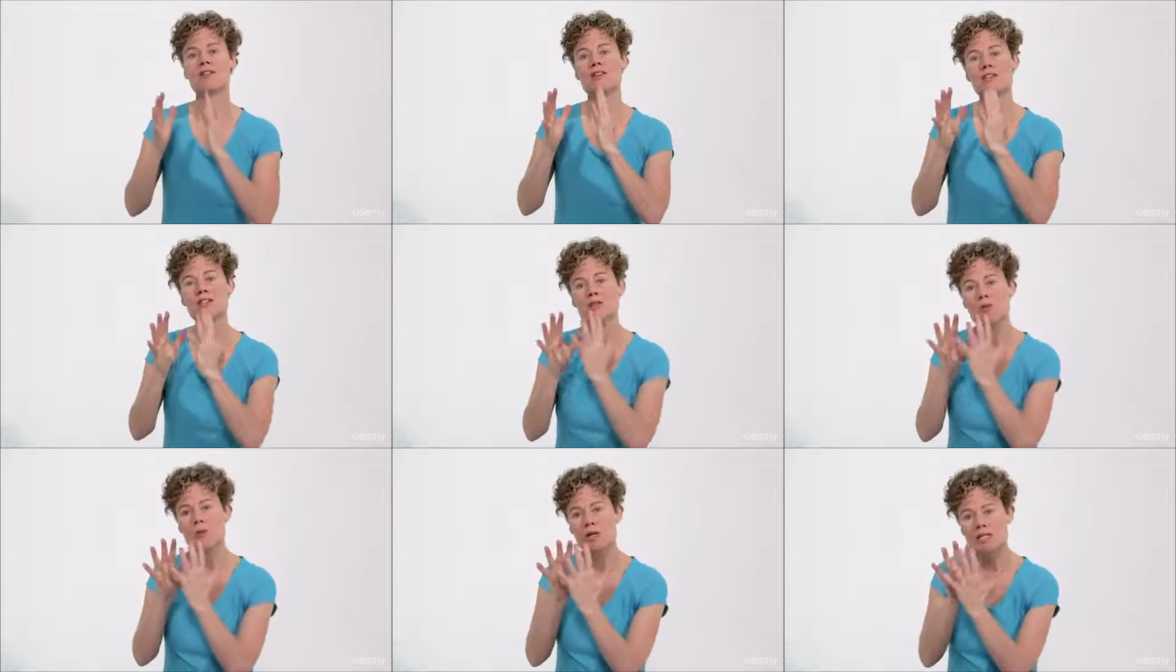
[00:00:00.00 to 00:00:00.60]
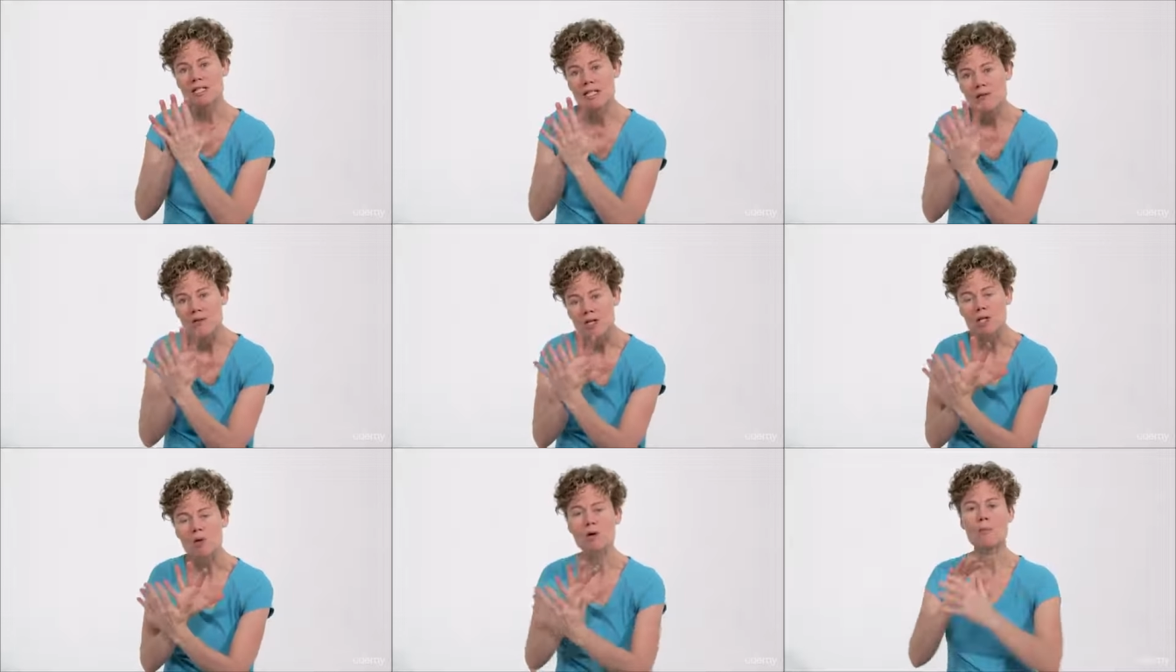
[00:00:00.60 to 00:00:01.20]
This is what's
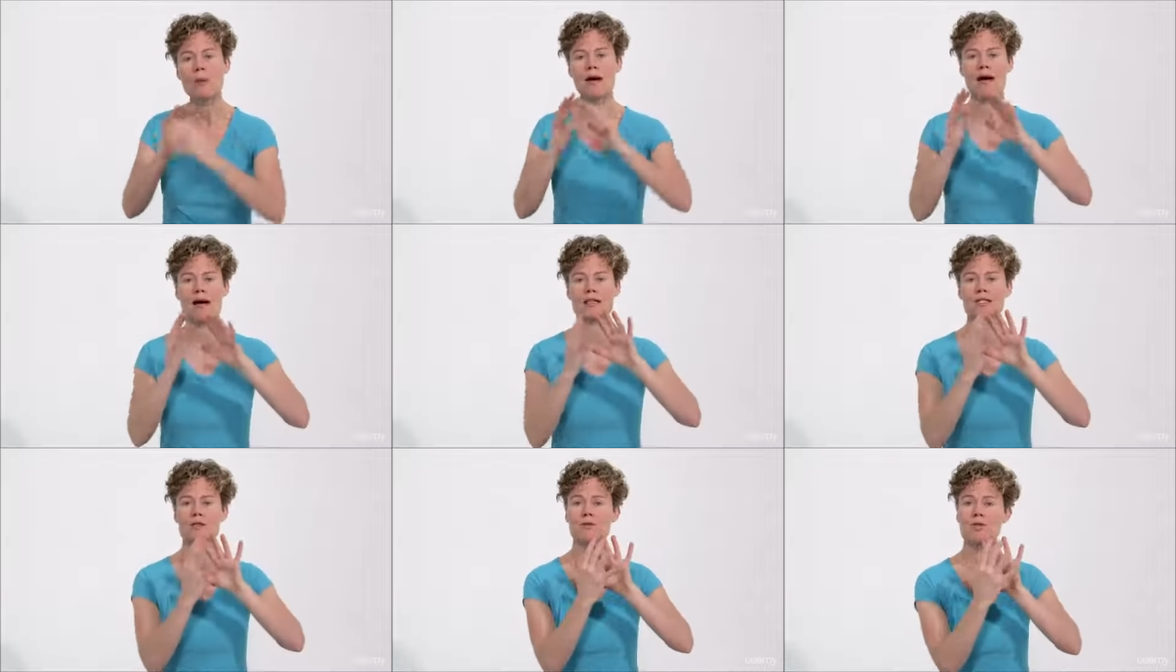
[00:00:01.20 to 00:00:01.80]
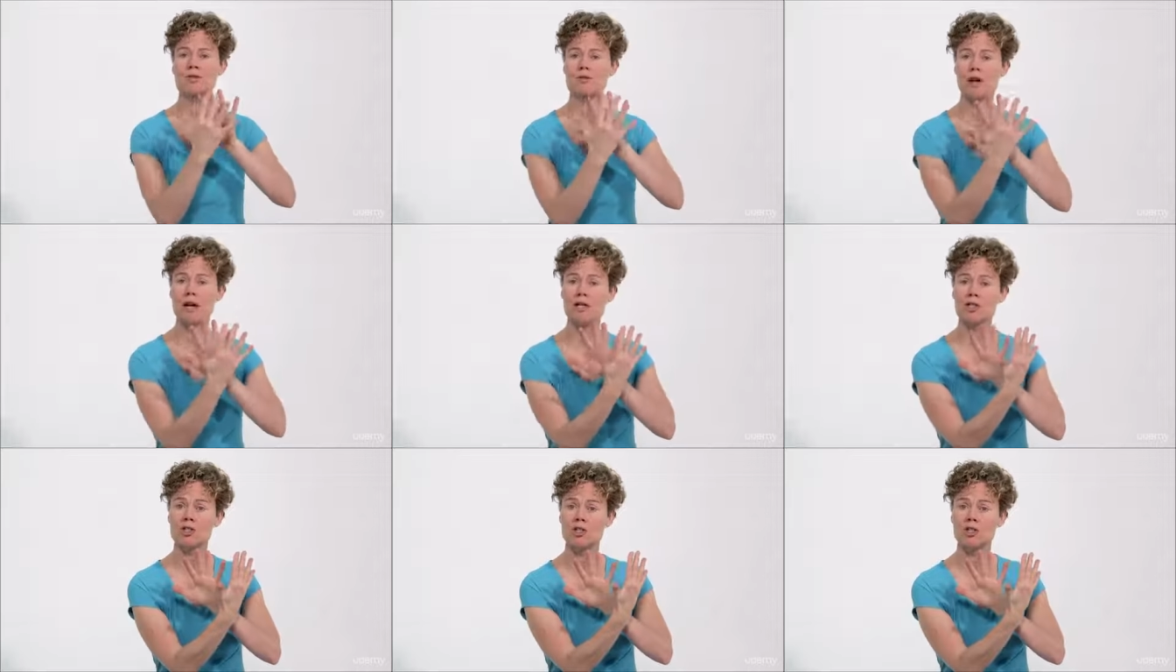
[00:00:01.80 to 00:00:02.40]
giving you a passive
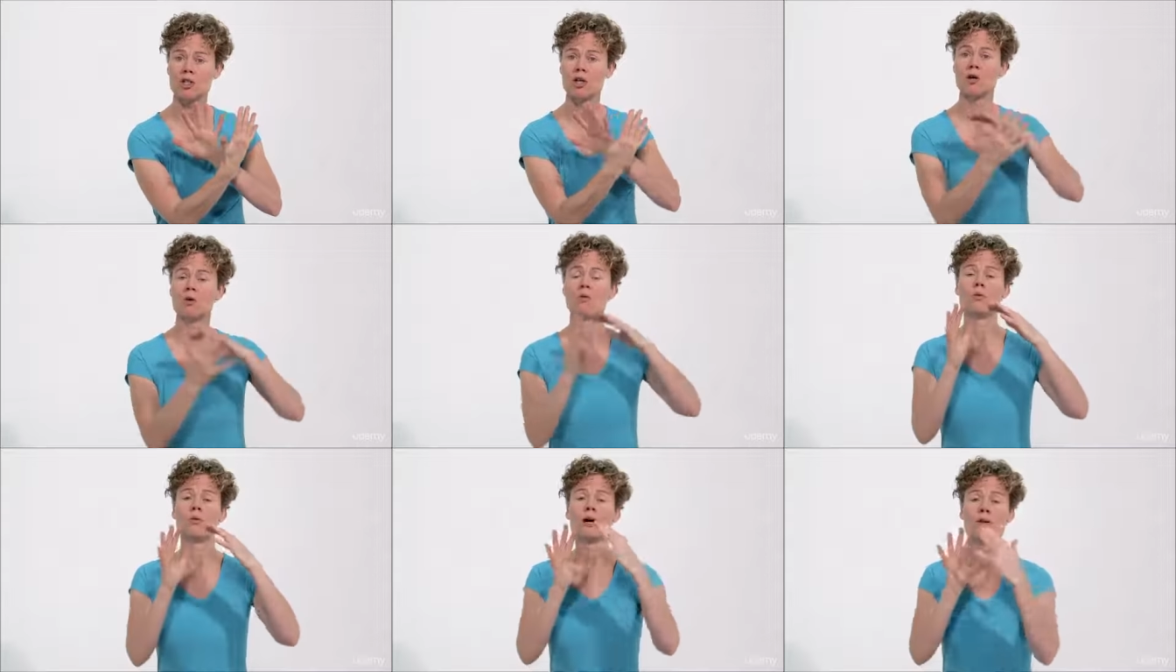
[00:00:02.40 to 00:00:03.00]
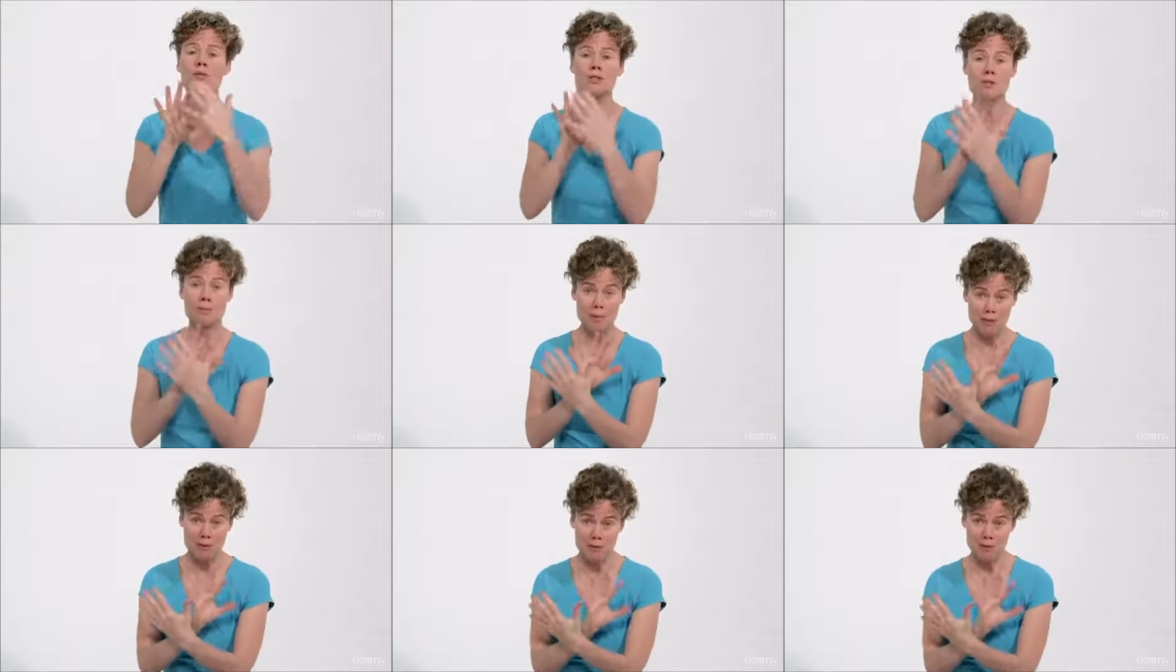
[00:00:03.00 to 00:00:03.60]
stretch whilst the
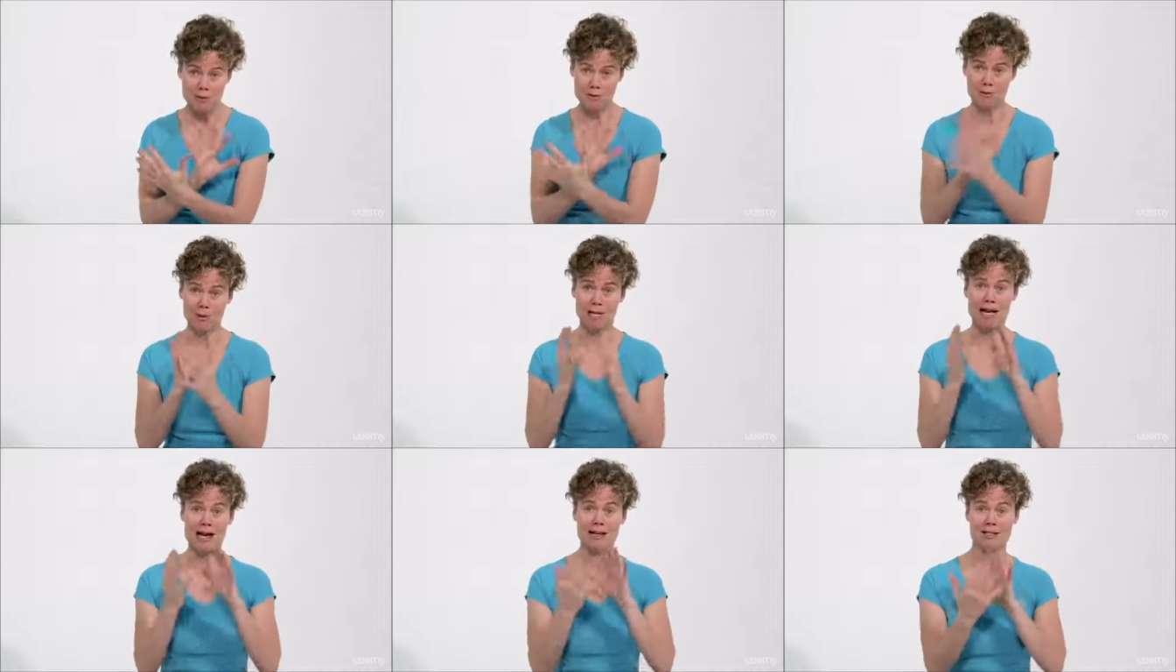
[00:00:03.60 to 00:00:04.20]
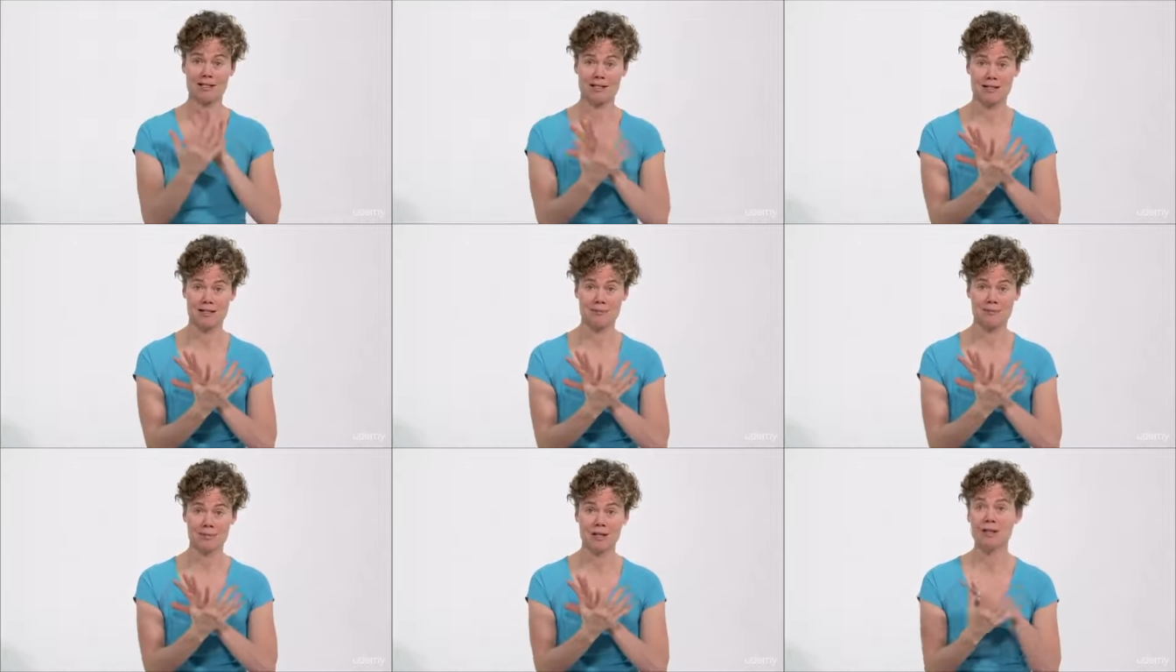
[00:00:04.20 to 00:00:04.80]
muscles are
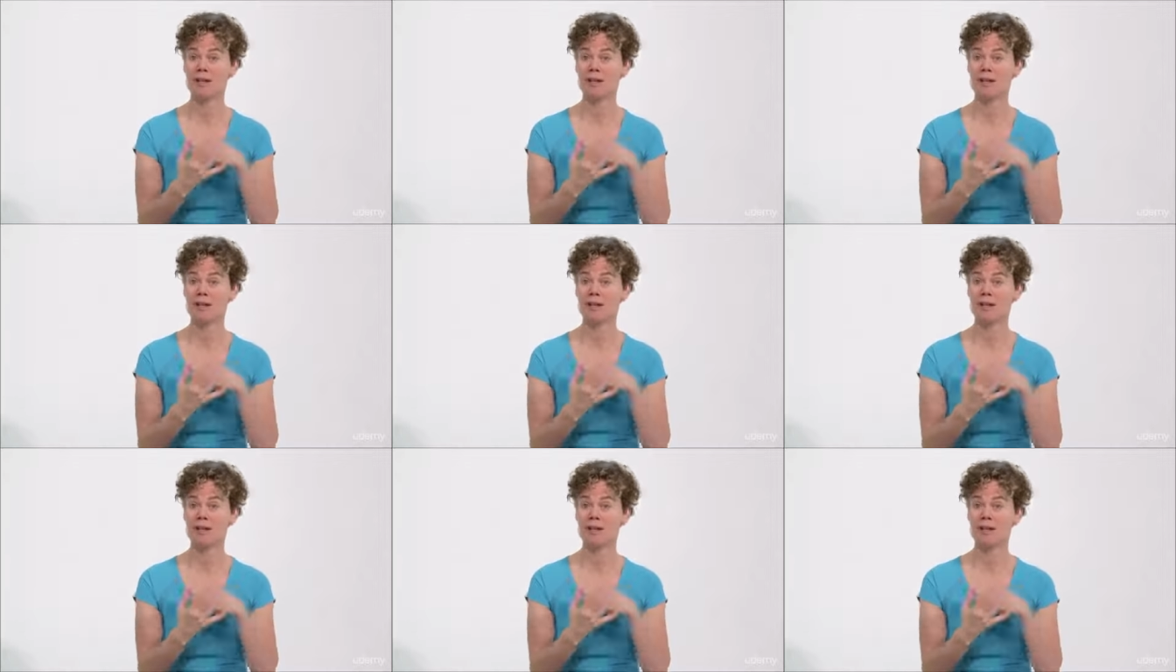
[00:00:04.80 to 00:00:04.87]
relaxed.